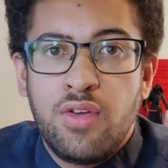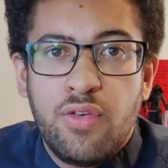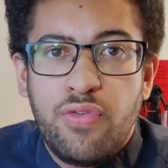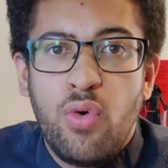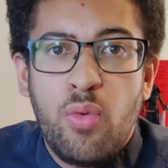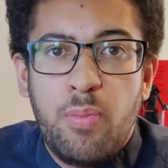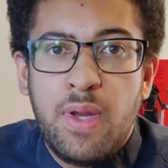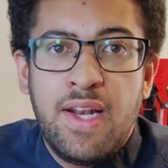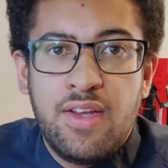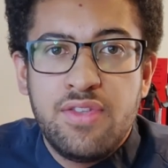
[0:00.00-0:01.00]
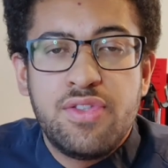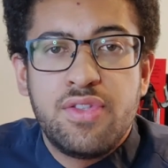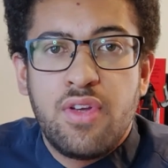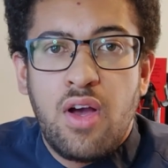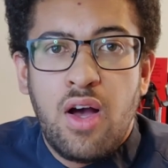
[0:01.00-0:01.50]
The four
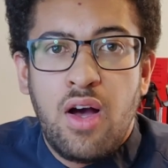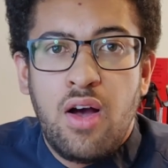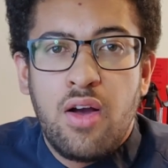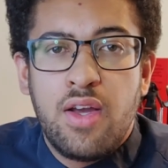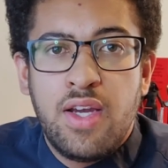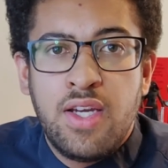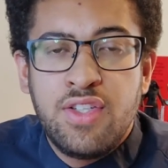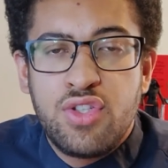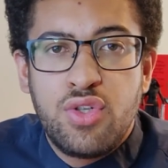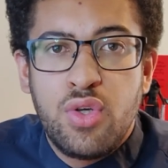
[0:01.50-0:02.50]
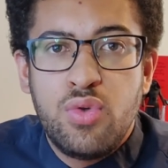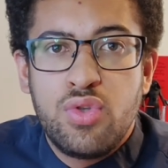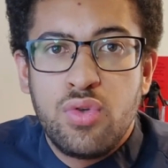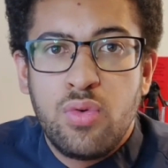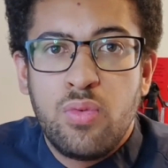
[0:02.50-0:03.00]
pillars are
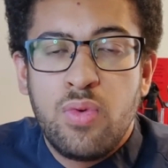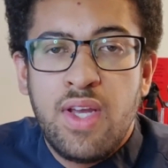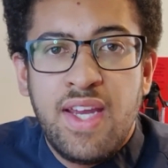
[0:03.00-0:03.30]
institutional,